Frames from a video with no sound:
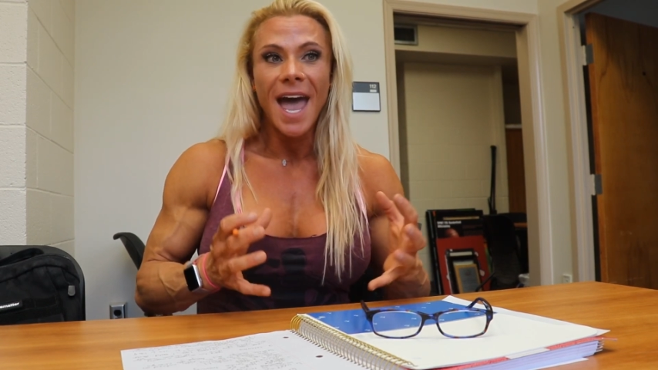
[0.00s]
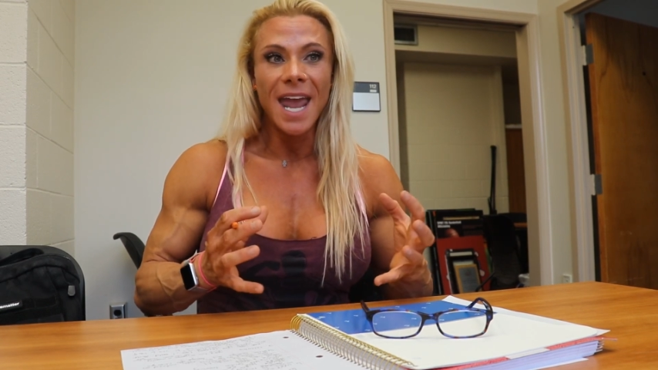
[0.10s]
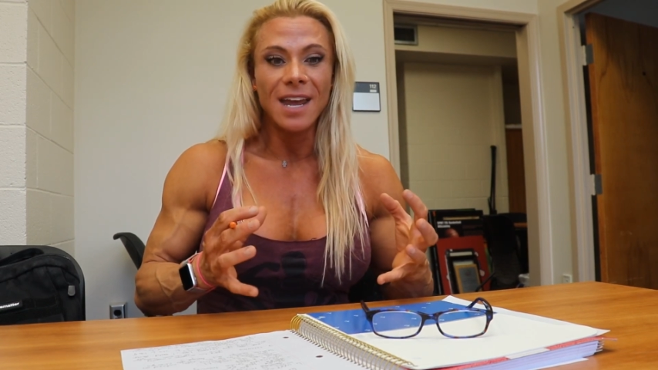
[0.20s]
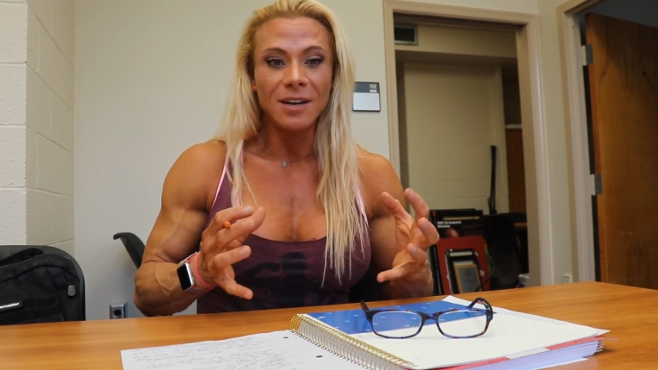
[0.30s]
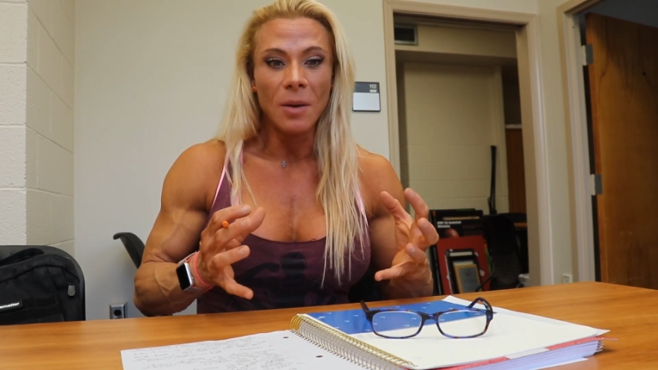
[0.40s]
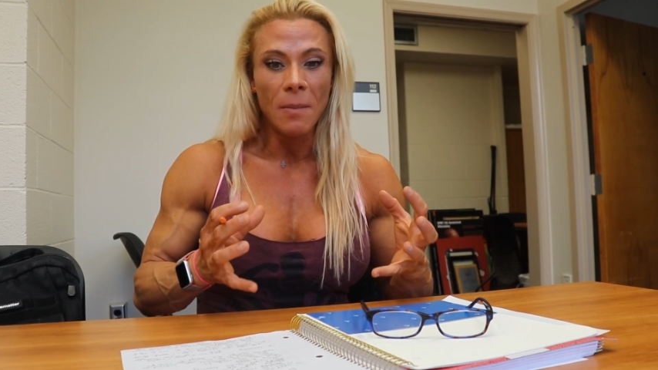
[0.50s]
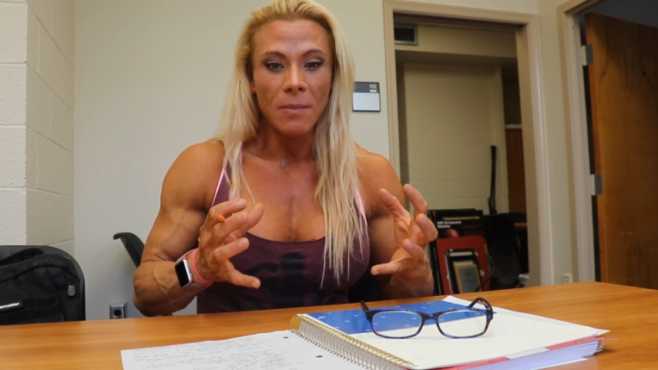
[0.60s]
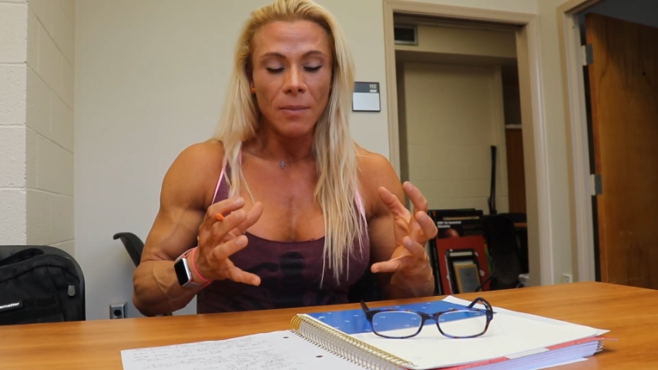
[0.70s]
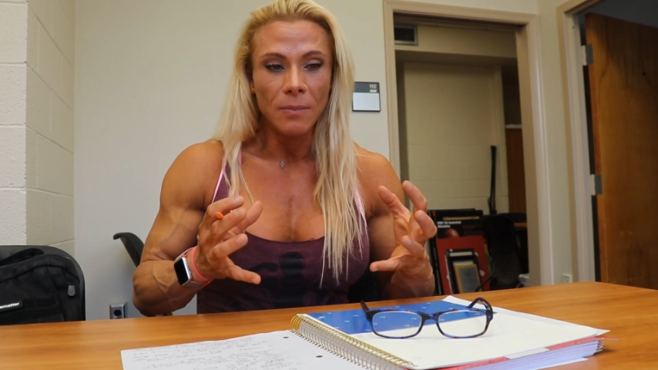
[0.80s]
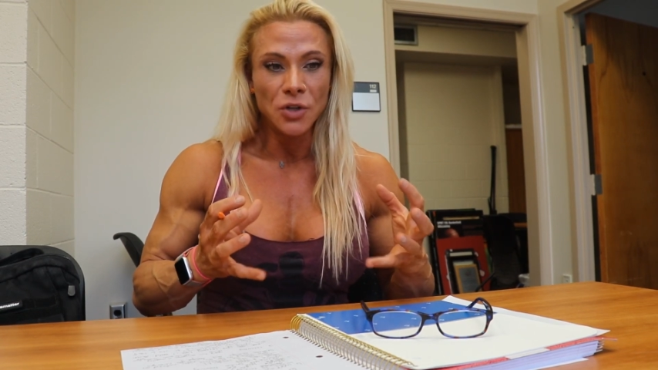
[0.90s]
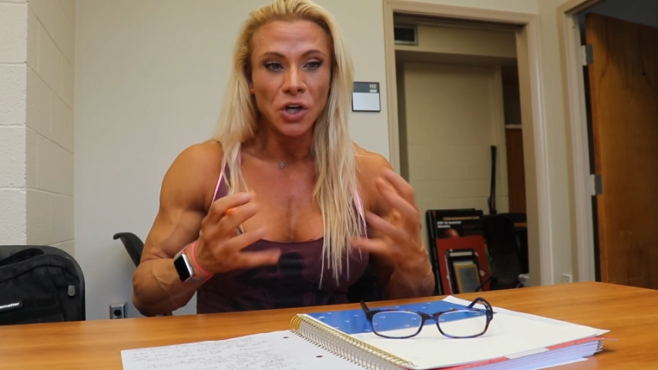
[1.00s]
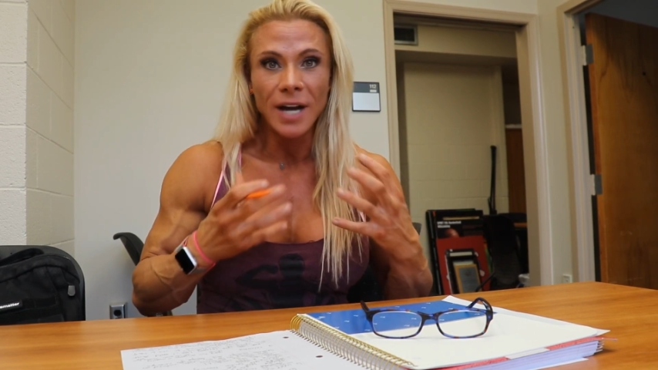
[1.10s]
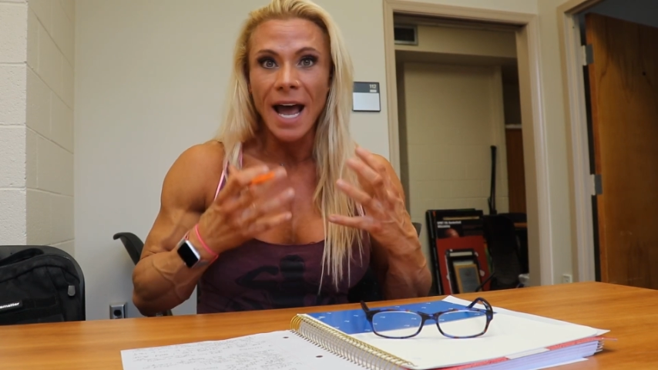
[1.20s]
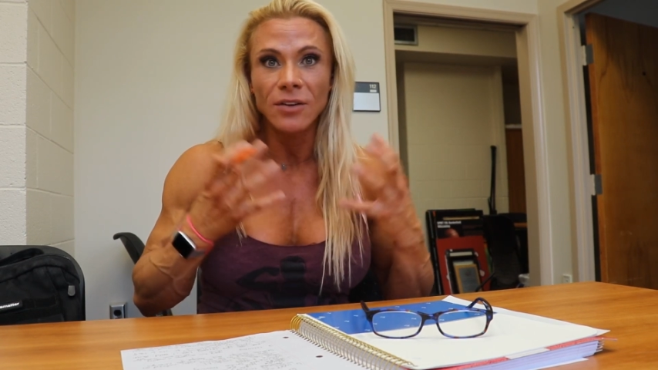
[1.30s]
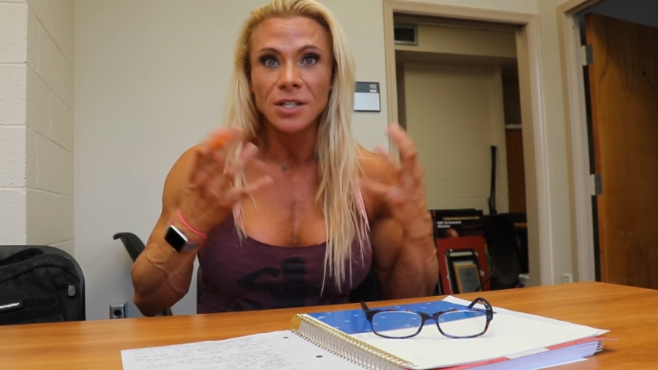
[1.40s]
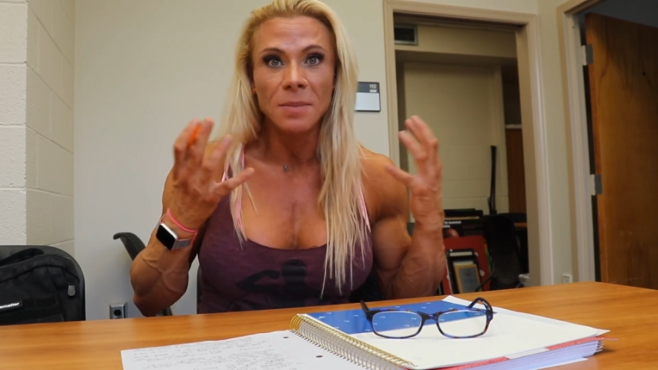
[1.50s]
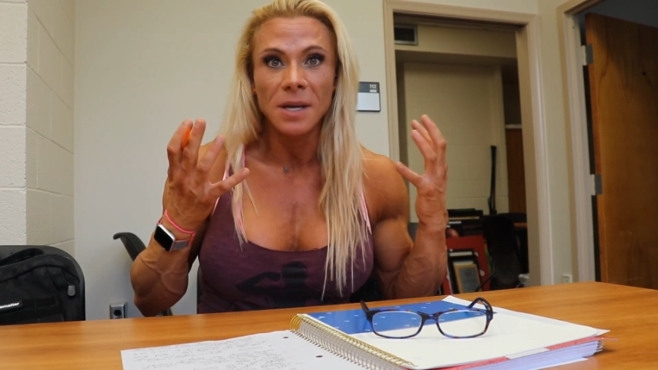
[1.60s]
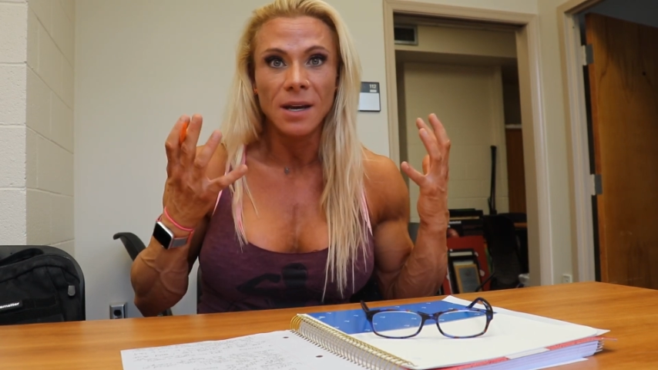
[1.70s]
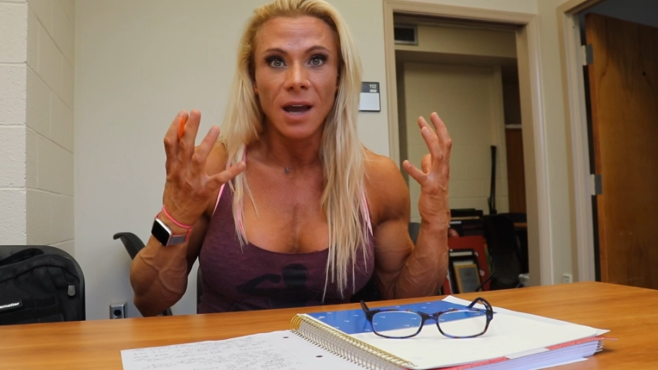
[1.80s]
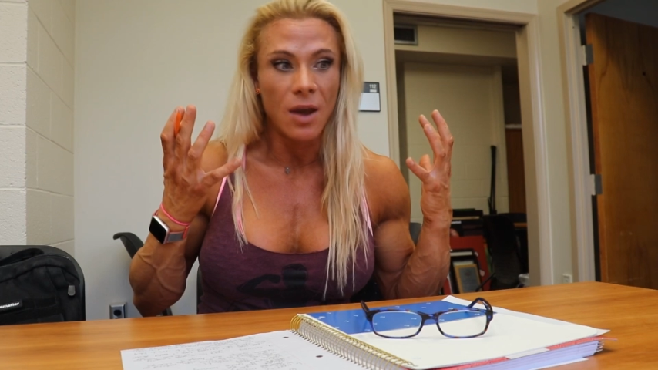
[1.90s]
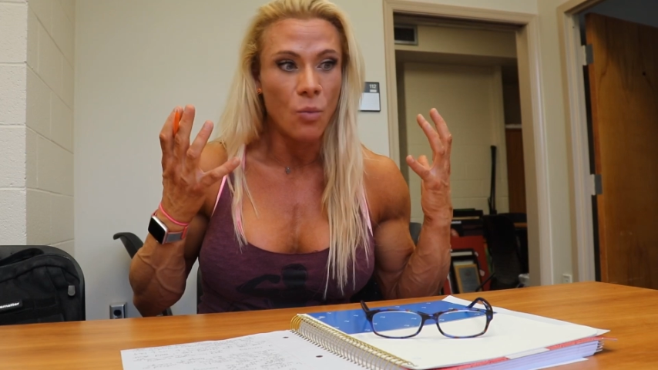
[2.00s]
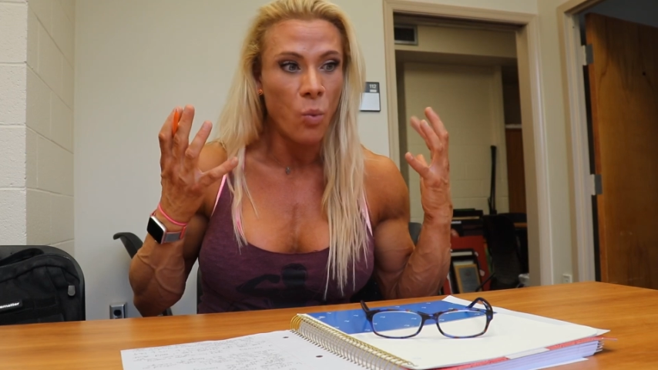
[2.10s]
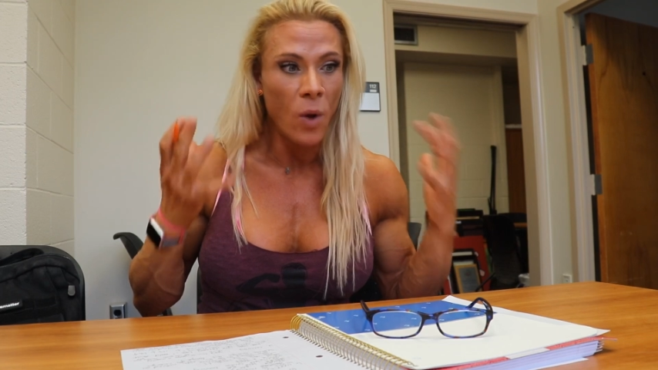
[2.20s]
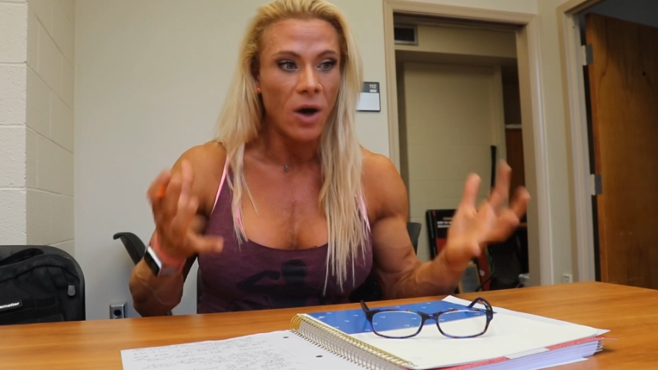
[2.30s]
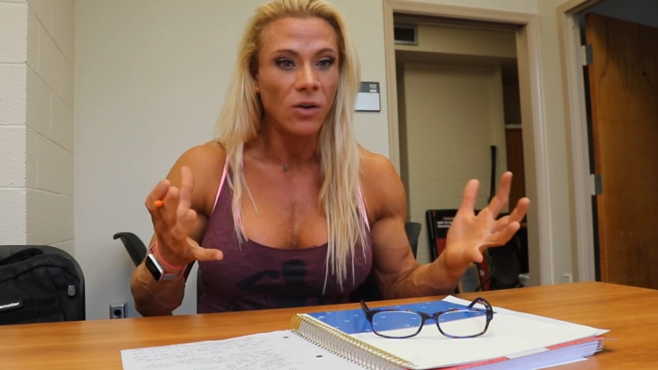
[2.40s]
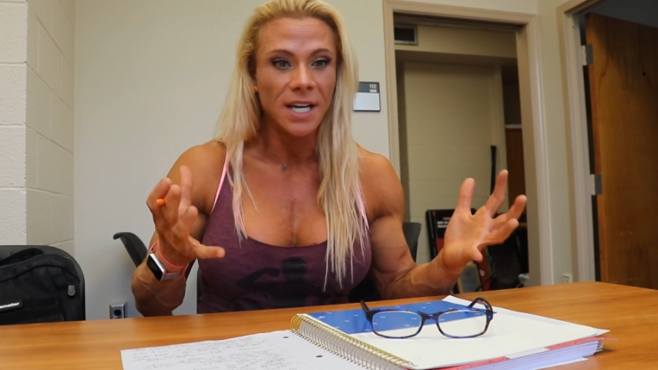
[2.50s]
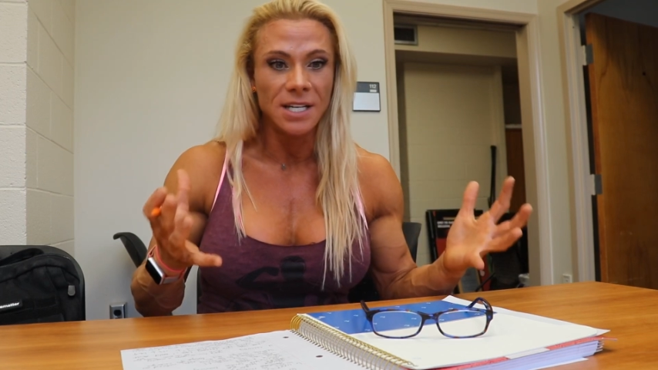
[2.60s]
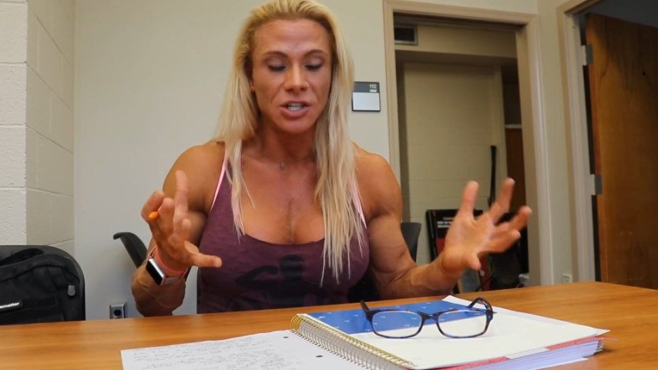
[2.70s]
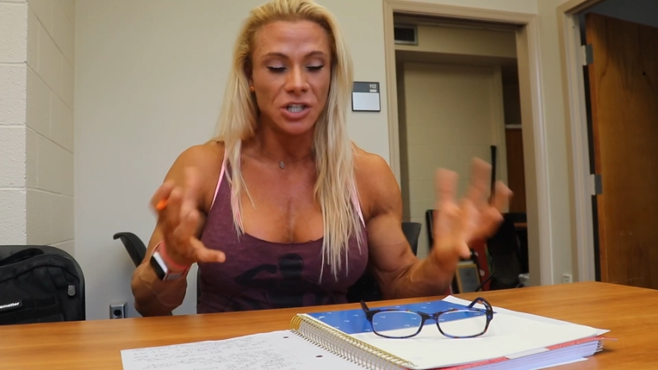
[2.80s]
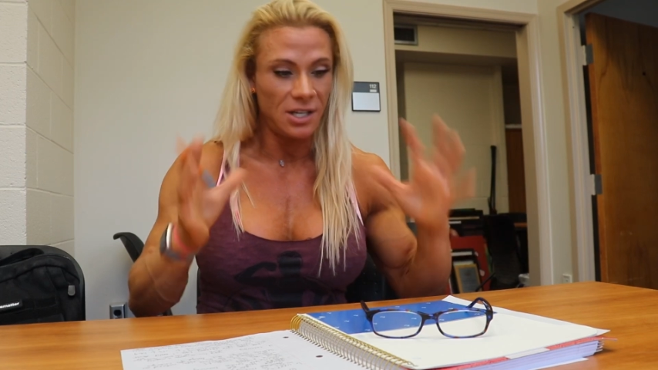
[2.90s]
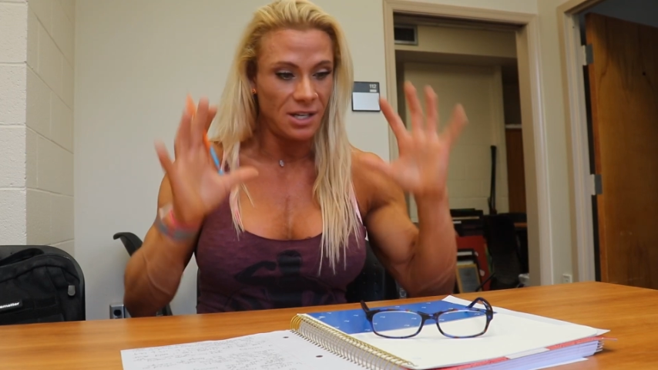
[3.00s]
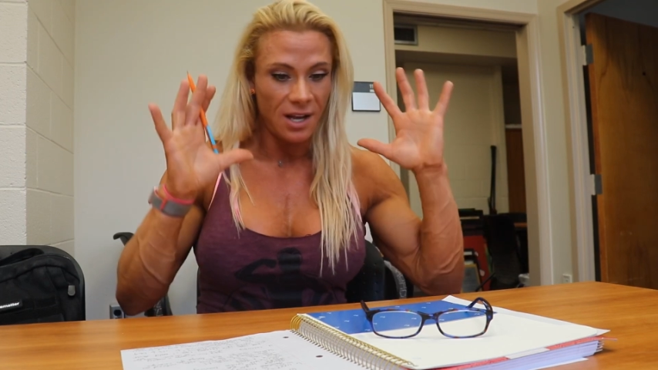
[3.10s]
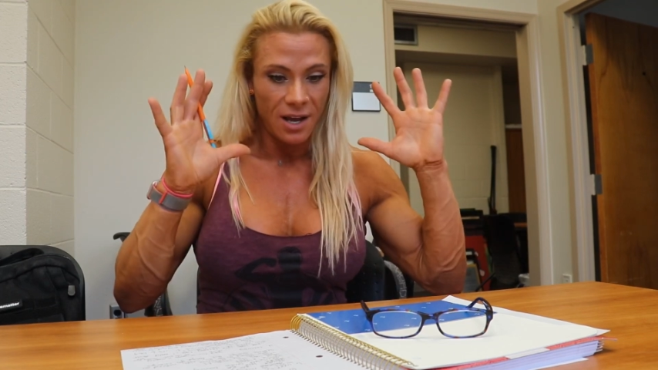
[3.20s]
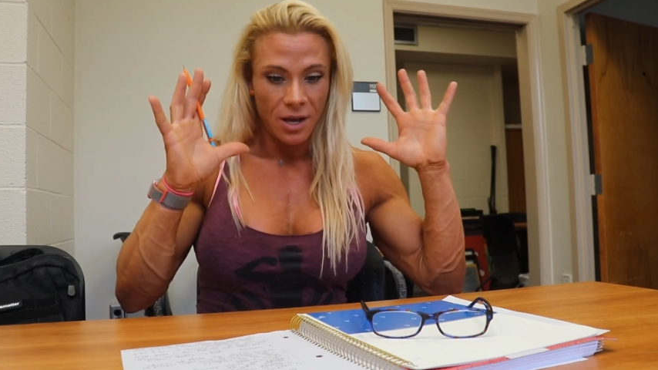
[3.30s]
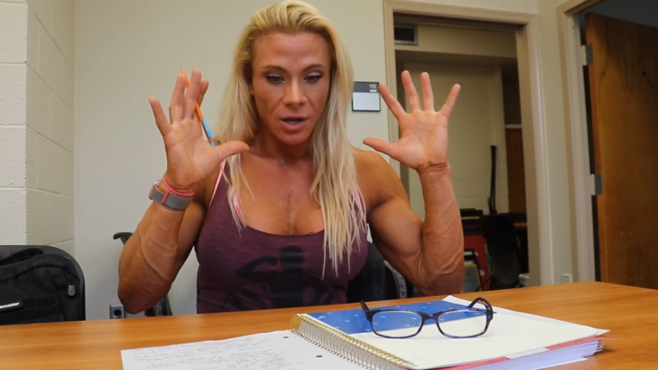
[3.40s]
and turn out into be a well-conditioned,